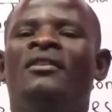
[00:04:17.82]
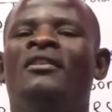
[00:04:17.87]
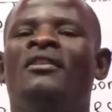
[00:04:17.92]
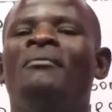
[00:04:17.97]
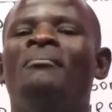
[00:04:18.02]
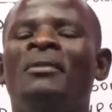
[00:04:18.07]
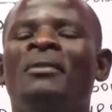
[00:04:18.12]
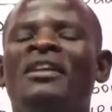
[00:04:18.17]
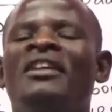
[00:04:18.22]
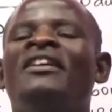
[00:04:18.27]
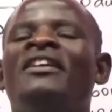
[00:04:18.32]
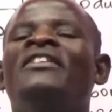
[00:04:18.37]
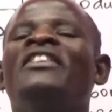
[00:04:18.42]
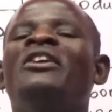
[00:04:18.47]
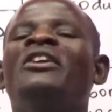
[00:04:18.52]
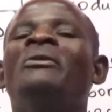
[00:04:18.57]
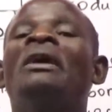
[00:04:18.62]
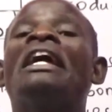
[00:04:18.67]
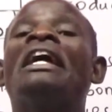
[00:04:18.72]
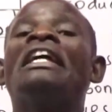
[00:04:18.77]
be the
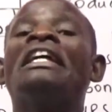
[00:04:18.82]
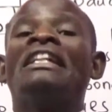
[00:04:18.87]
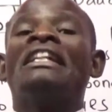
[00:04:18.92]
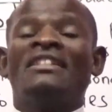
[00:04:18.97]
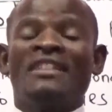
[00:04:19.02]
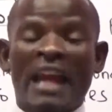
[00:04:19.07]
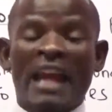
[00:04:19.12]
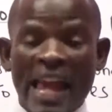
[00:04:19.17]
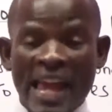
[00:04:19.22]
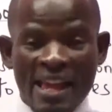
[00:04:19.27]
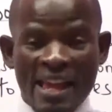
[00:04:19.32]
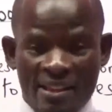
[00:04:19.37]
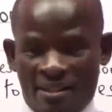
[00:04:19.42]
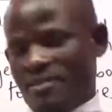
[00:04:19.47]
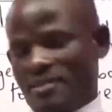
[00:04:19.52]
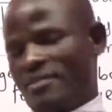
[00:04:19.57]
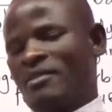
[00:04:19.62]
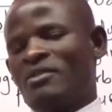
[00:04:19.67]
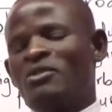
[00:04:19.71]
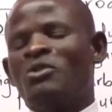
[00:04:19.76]
way it
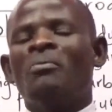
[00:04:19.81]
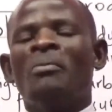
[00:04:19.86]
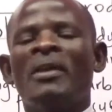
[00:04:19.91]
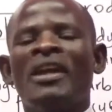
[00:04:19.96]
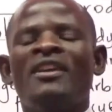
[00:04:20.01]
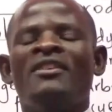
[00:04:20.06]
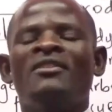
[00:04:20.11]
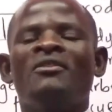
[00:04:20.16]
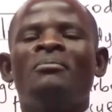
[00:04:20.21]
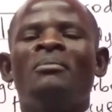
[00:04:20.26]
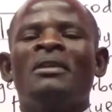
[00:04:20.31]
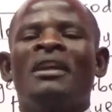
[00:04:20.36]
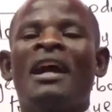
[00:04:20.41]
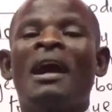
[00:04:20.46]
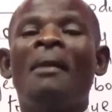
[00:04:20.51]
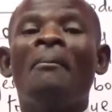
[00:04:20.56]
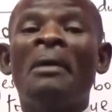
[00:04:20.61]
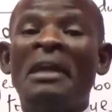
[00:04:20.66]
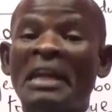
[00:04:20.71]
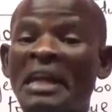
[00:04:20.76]
is, to make you
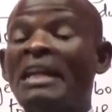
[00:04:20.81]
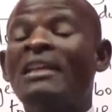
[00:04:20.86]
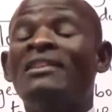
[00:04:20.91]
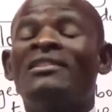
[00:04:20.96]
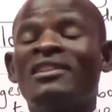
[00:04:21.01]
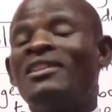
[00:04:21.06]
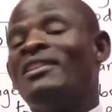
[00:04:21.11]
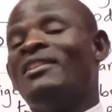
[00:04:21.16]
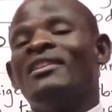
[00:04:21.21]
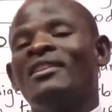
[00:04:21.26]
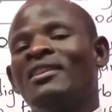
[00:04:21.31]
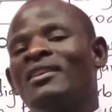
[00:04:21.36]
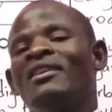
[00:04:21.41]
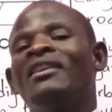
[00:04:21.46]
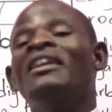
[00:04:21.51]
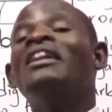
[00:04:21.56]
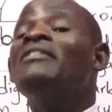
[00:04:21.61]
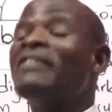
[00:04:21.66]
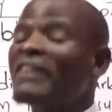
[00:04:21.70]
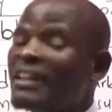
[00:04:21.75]
become healthy.
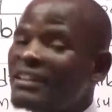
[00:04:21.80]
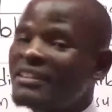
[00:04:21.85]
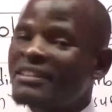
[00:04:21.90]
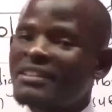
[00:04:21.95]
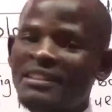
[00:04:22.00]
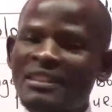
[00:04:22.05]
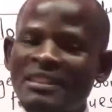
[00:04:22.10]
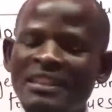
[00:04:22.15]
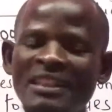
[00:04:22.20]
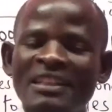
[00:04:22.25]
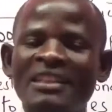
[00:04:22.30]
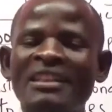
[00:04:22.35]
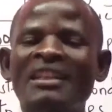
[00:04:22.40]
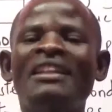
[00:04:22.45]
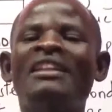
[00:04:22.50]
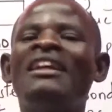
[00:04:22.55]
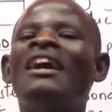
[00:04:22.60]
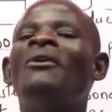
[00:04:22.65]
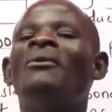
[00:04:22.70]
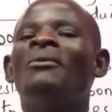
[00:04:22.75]
Even sitting
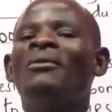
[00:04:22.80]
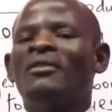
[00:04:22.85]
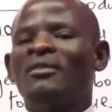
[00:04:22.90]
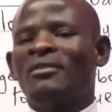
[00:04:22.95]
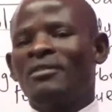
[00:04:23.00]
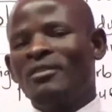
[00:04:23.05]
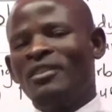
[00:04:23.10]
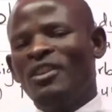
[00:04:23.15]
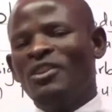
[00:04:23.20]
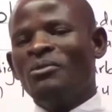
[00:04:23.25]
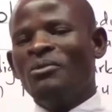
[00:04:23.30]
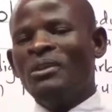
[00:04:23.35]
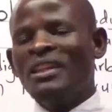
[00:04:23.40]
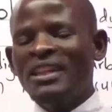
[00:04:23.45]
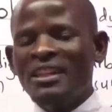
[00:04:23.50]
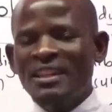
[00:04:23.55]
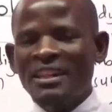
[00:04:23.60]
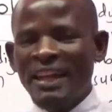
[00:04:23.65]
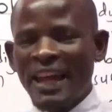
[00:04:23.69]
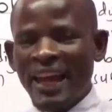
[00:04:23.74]
down, you
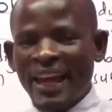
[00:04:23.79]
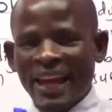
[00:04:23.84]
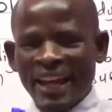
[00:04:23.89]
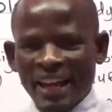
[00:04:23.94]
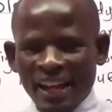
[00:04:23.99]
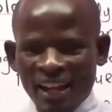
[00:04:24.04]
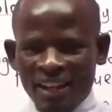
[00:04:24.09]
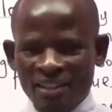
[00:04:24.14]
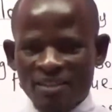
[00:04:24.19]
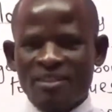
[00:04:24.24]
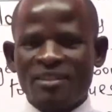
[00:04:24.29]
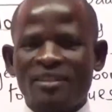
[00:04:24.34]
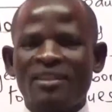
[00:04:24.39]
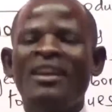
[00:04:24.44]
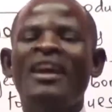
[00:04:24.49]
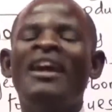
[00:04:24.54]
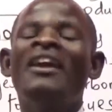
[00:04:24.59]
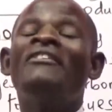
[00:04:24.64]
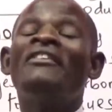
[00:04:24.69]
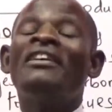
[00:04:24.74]
need energy.
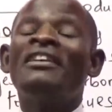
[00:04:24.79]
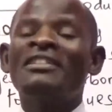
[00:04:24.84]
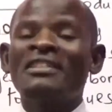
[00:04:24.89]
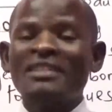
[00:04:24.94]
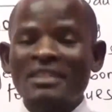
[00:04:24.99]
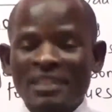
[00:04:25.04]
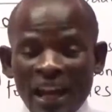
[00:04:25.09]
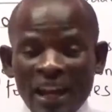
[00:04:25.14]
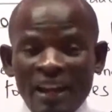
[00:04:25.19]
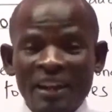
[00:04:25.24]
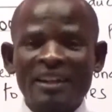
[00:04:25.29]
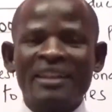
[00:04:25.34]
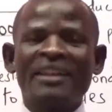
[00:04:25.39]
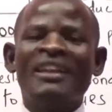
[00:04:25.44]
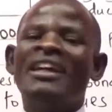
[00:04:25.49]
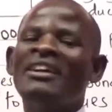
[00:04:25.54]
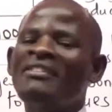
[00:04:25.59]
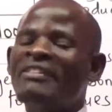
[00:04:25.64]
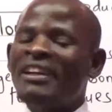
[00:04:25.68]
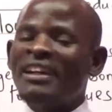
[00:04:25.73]
Even standing,
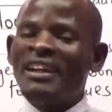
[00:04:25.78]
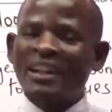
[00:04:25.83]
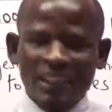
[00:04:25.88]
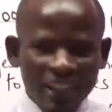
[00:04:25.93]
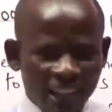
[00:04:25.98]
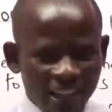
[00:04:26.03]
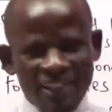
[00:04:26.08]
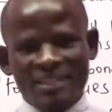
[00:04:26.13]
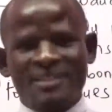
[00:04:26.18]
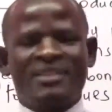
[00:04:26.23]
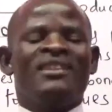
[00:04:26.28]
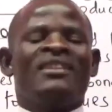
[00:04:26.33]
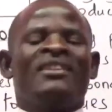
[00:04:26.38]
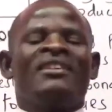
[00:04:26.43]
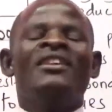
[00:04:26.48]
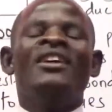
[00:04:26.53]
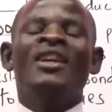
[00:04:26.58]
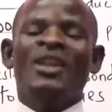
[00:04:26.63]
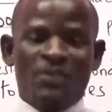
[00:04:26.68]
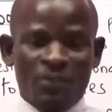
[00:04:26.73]
even writing.
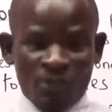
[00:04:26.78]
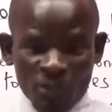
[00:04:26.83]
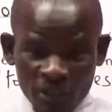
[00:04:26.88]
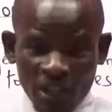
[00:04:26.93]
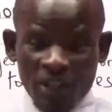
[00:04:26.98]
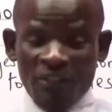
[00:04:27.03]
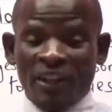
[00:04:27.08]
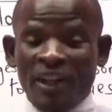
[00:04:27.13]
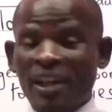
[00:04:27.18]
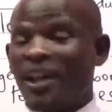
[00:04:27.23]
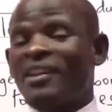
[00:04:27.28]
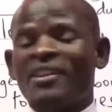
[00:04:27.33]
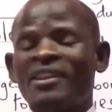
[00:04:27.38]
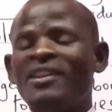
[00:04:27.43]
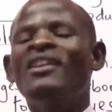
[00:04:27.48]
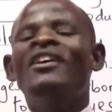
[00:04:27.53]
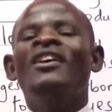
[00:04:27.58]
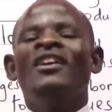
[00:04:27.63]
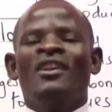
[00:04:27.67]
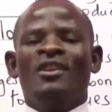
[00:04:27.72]
If you don't have
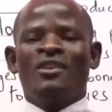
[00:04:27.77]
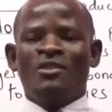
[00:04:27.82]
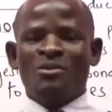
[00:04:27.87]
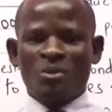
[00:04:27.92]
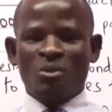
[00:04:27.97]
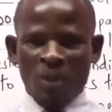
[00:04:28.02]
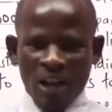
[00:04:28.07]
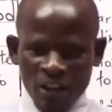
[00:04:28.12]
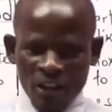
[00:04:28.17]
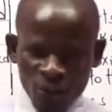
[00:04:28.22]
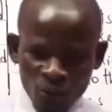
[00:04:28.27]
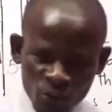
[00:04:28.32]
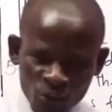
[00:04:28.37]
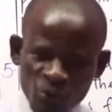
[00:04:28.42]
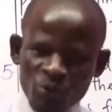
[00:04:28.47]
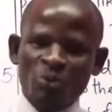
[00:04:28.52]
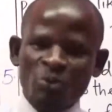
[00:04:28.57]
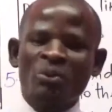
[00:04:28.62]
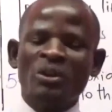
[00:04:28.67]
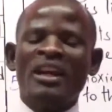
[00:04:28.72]
energy, you cannot
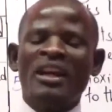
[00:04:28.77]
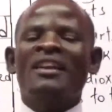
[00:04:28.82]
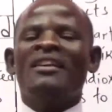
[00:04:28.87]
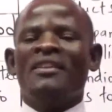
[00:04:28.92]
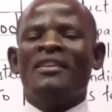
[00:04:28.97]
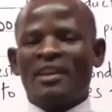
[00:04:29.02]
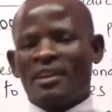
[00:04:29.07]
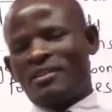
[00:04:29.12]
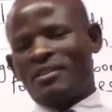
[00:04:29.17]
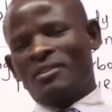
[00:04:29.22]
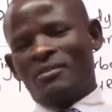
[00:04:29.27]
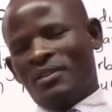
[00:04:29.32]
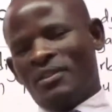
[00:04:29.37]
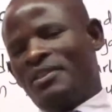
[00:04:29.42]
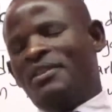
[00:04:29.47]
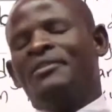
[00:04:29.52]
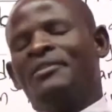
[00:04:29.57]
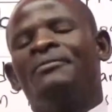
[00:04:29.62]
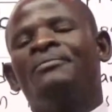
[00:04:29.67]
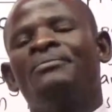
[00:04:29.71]
do any other
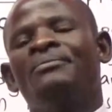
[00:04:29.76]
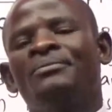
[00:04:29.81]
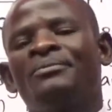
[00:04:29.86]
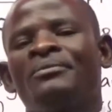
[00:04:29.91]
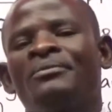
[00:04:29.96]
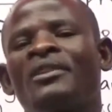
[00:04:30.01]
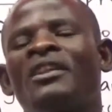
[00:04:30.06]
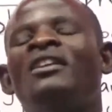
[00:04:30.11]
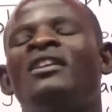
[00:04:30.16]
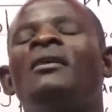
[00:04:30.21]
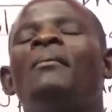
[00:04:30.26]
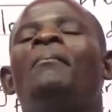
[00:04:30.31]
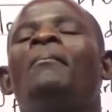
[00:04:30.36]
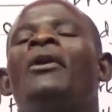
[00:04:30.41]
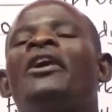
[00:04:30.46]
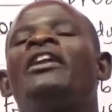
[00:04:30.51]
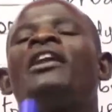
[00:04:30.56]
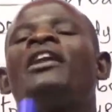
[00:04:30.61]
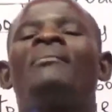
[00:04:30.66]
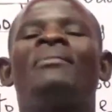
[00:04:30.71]
activity.
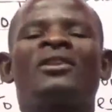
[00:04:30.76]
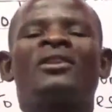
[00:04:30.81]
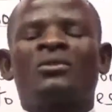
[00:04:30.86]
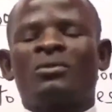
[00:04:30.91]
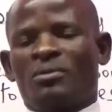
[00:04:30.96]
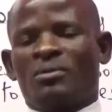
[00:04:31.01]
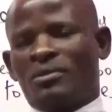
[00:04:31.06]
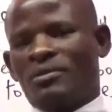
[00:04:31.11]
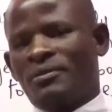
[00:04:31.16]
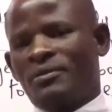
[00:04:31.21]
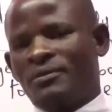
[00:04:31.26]
Point number two.